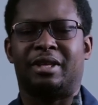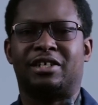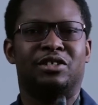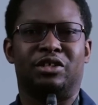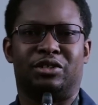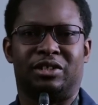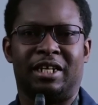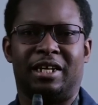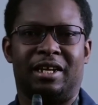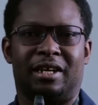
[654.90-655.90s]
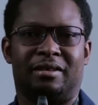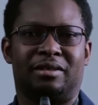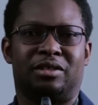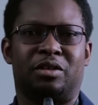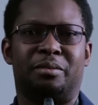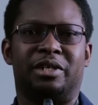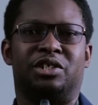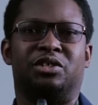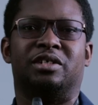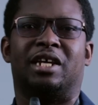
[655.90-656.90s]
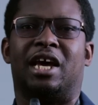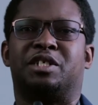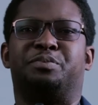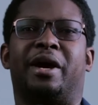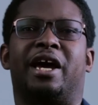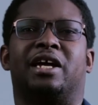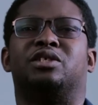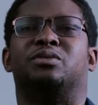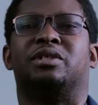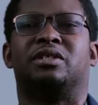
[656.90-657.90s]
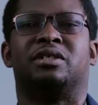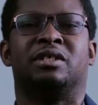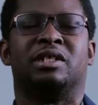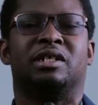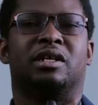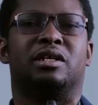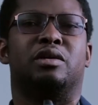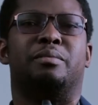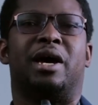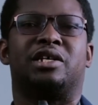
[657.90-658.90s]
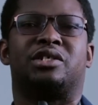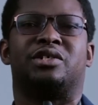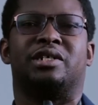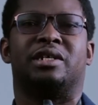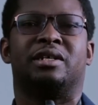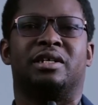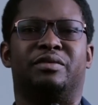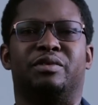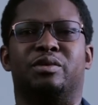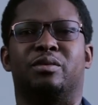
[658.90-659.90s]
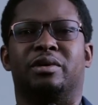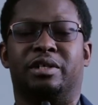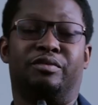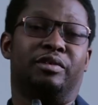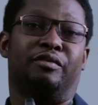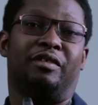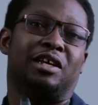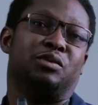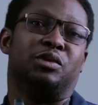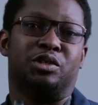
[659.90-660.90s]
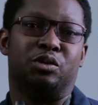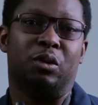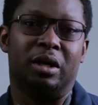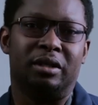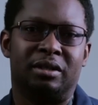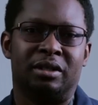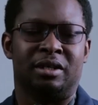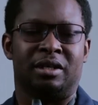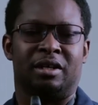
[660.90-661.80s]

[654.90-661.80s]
that's not to say that somebody shouldn't aspire towards you know mastery if you want if, if that's what you want